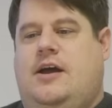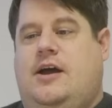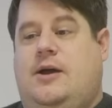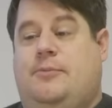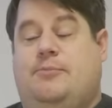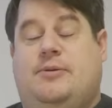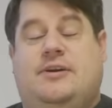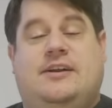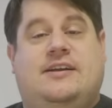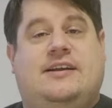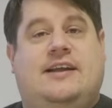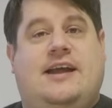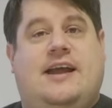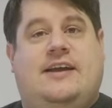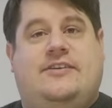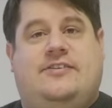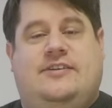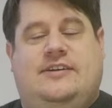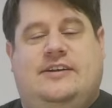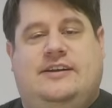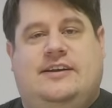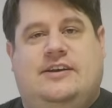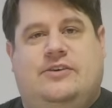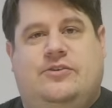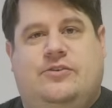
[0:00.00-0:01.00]
uh, but it
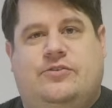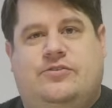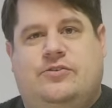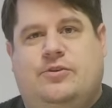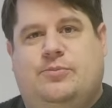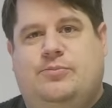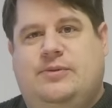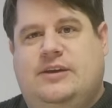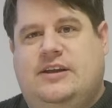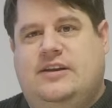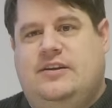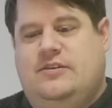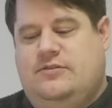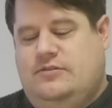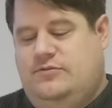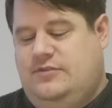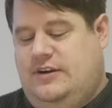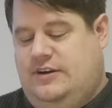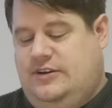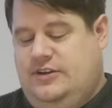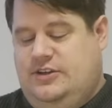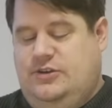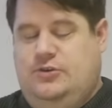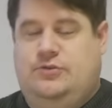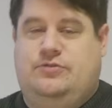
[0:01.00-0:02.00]
actually can also be
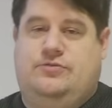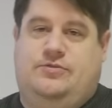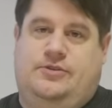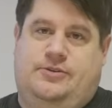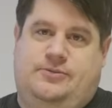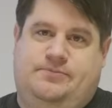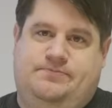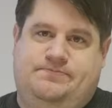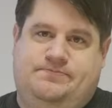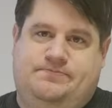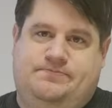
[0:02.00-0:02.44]
very useful.